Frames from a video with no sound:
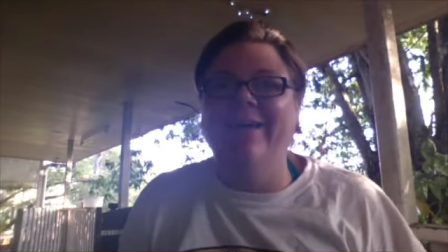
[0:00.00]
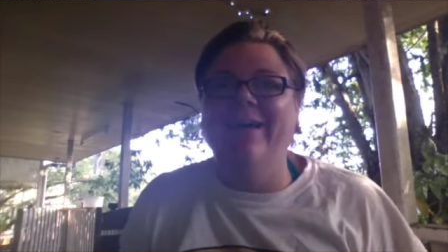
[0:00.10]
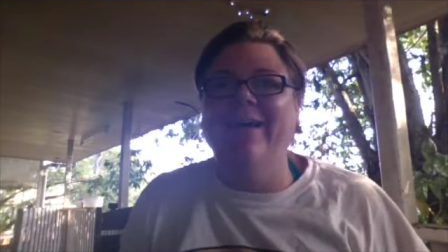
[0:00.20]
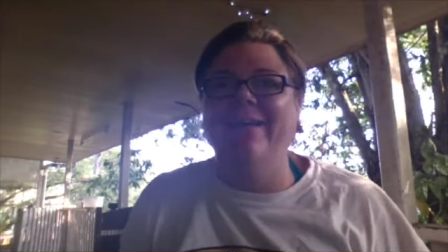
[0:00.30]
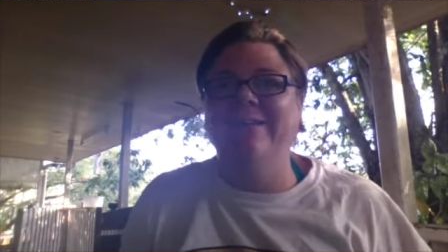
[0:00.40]

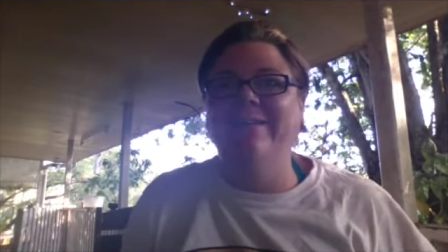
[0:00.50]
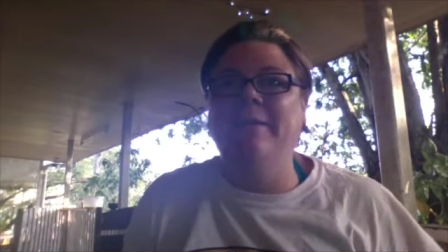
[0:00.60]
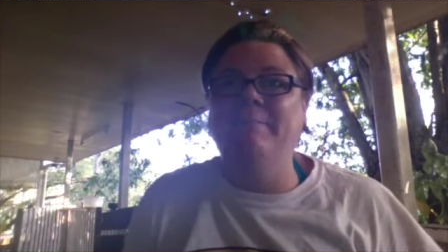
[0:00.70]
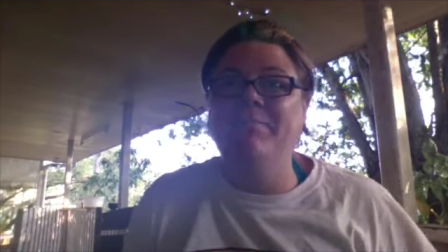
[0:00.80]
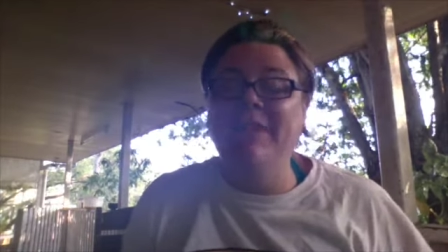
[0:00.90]
And
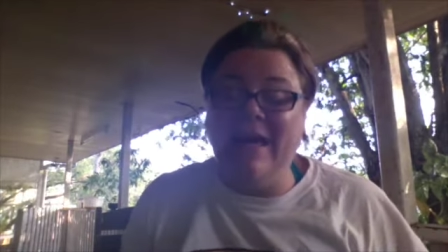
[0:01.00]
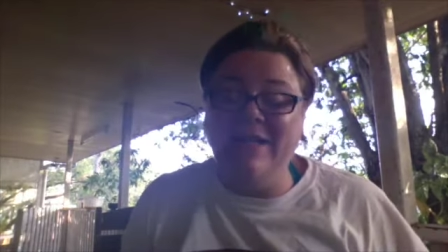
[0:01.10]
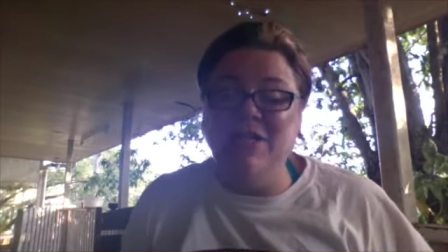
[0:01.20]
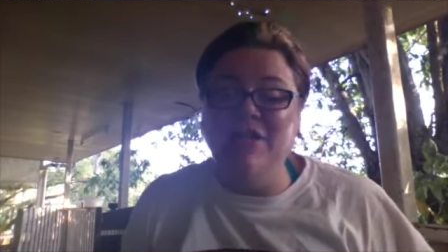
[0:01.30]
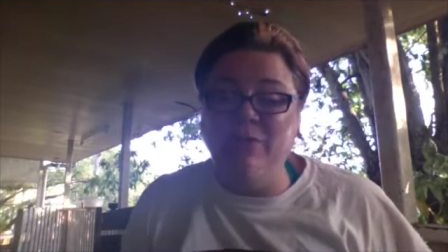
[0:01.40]
yeah,
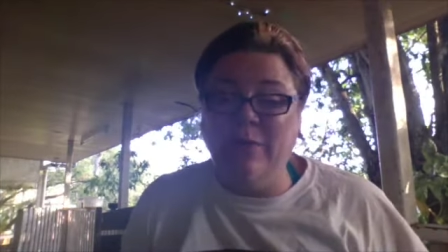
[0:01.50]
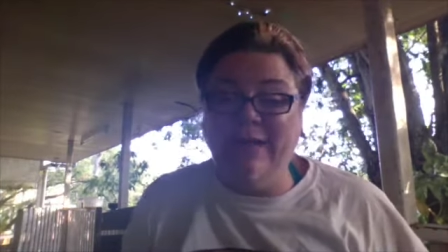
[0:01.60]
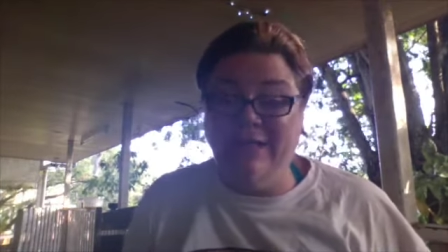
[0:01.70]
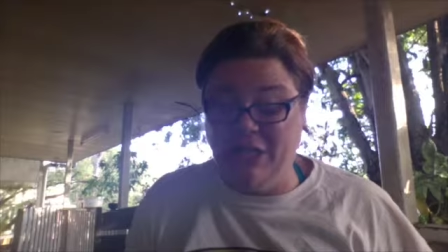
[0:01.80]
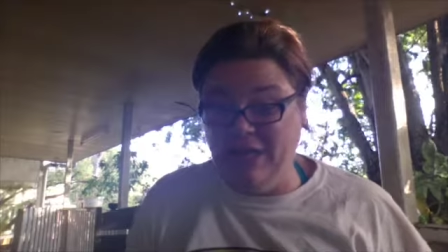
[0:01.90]
so this
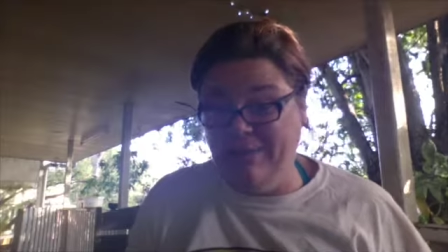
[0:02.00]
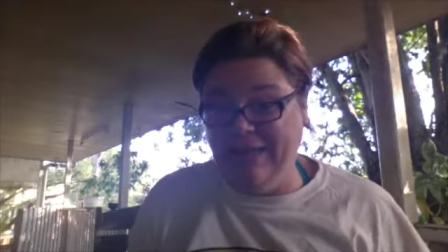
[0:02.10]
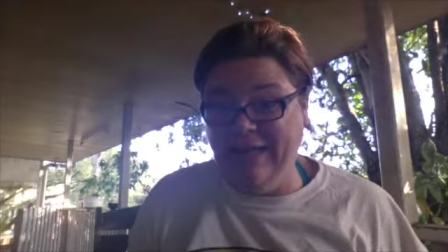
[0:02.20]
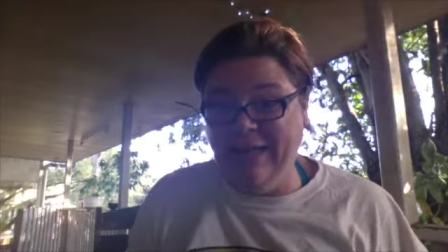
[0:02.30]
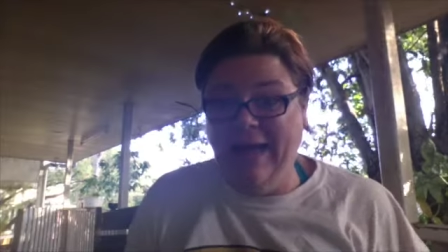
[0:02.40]
week is going to
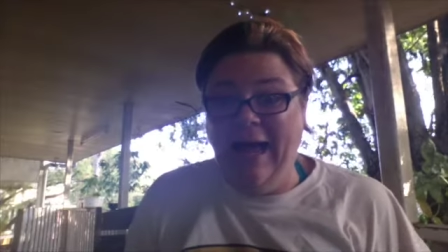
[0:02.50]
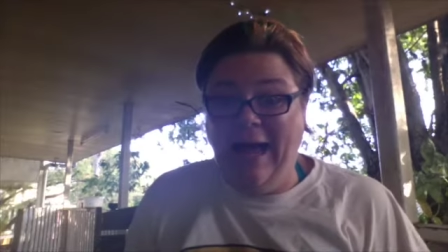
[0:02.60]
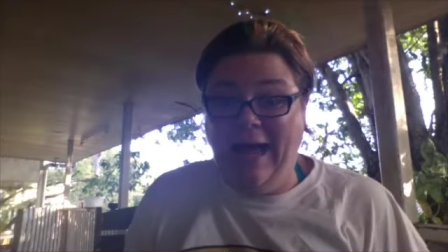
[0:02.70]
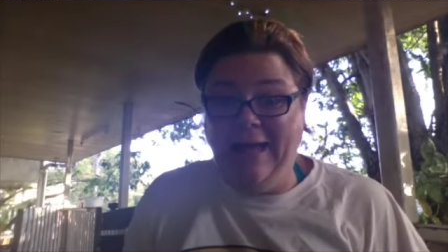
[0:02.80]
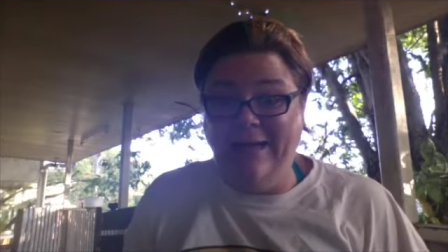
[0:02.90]
be
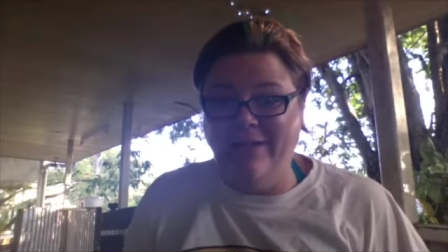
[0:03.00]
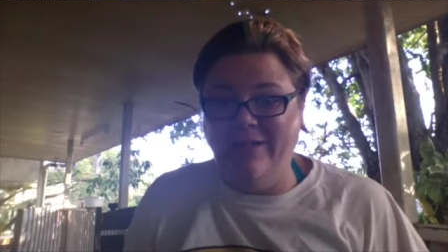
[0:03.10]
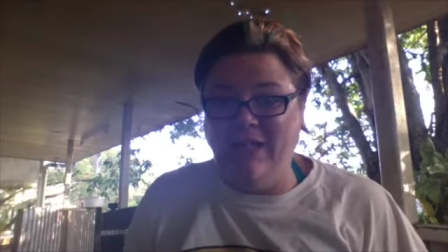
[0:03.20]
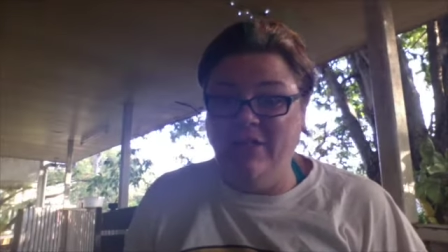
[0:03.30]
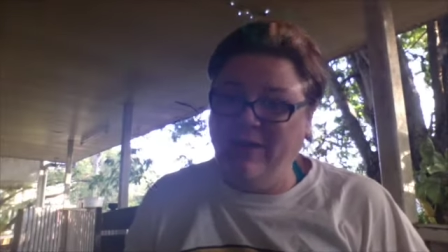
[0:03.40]
a
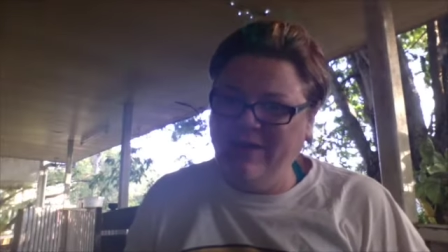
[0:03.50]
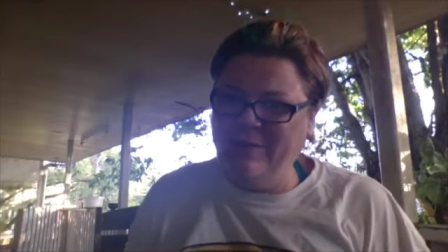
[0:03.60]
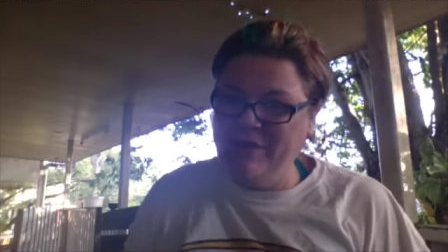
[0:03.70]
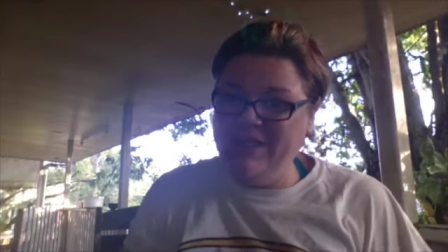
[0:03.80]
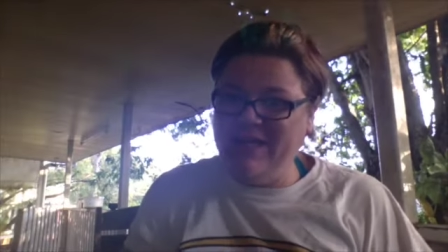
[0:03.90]
challenge That
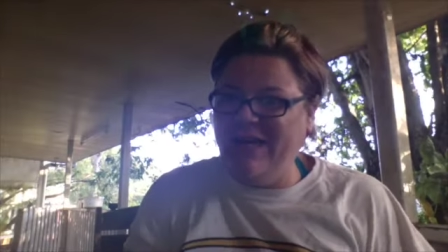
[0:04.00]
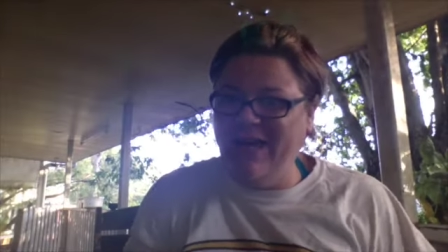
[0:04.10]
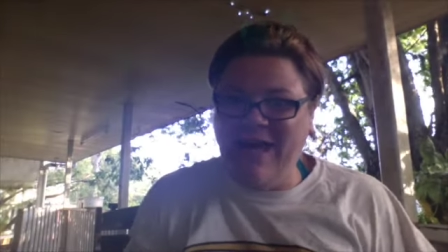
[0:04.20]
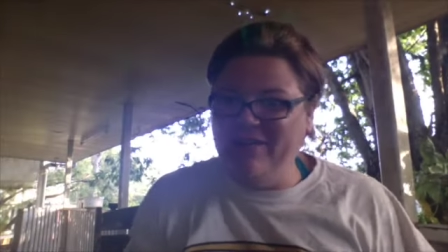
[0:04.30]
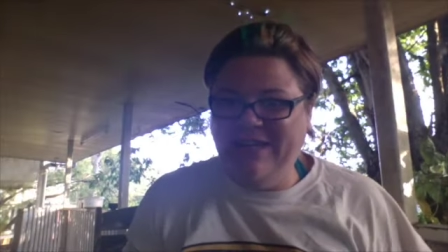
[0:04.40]
was on Saturday and
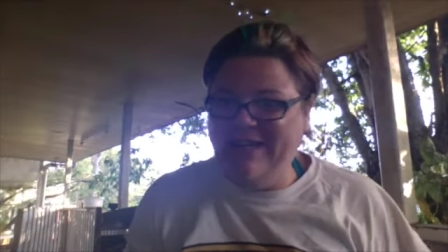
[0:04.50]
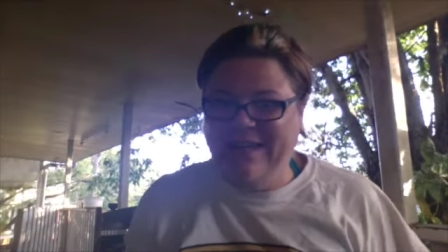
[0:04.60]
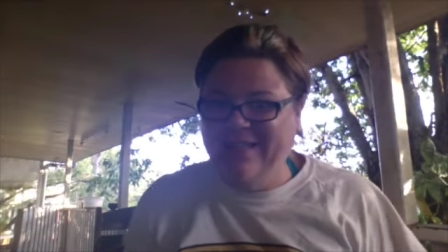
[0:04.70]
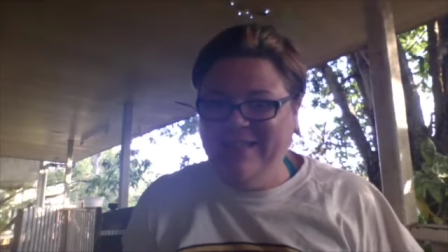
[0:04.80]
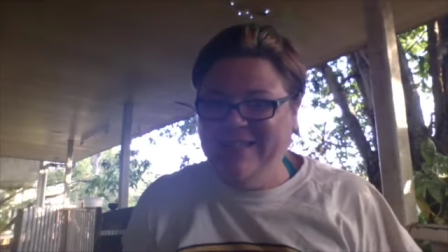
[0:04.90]
I haven't eaten
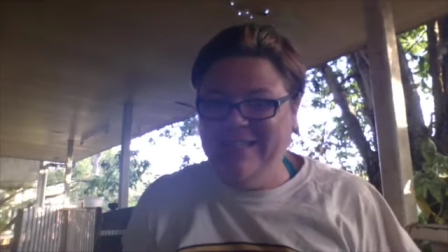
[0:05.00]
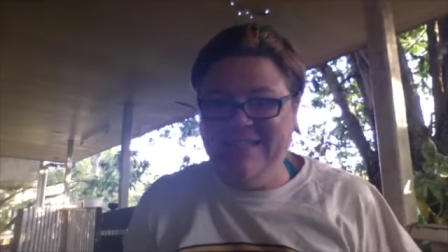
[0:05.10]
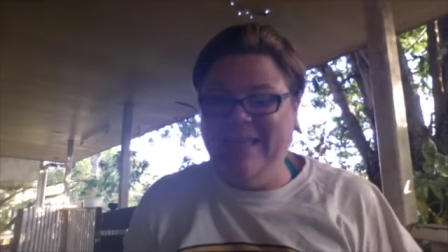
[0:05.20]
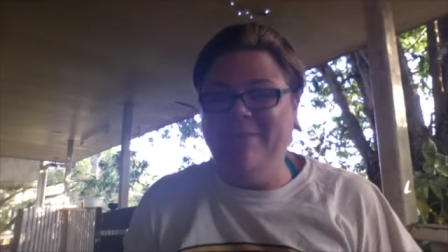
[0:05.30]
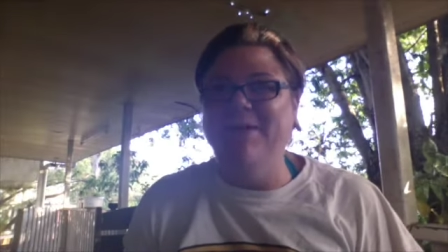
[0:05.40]
anything since
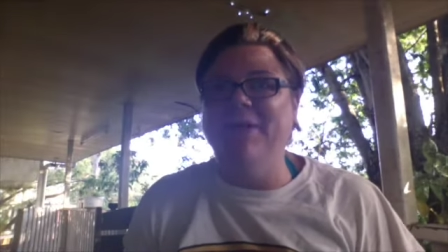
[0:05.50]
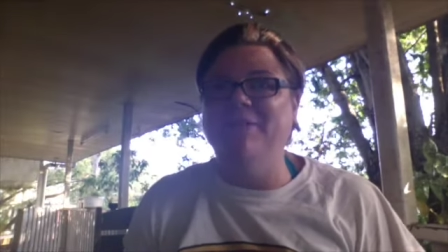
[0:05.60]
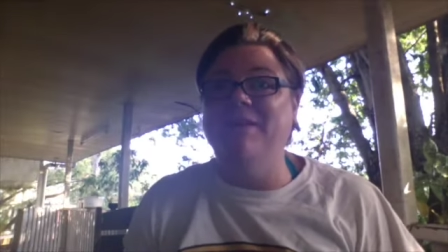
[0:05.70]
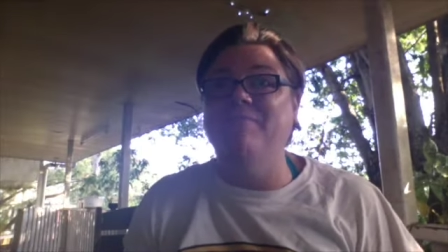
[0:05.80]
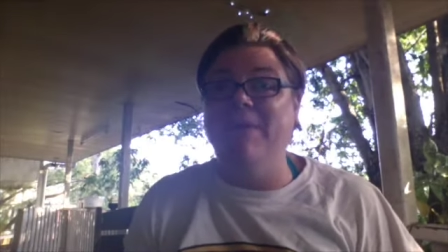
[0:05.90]
then because
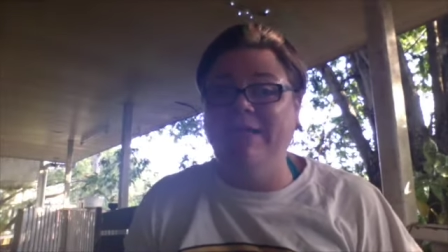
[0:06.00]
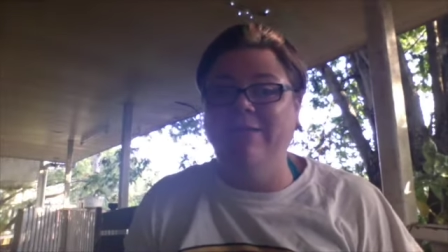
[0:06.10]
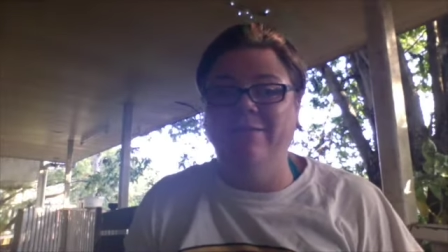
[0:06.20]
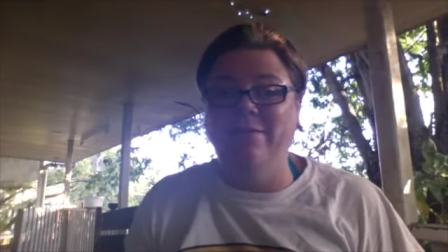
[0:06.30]
I've been